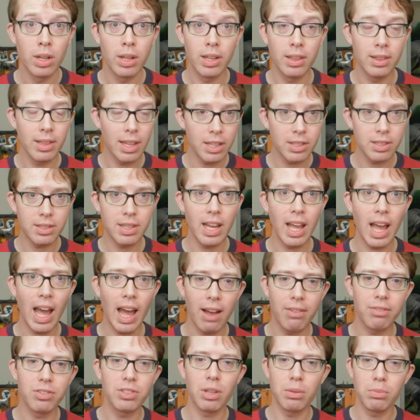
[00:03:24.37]
unless they
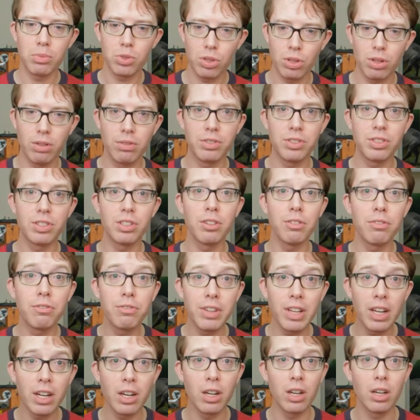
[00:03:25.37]
have some sort of
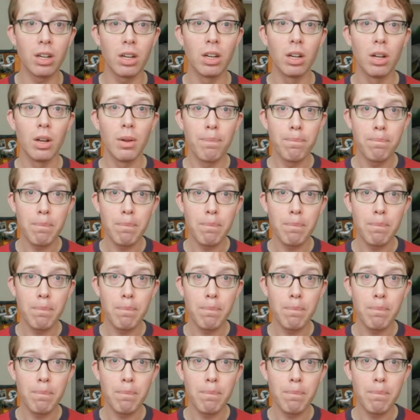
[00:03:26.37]
severe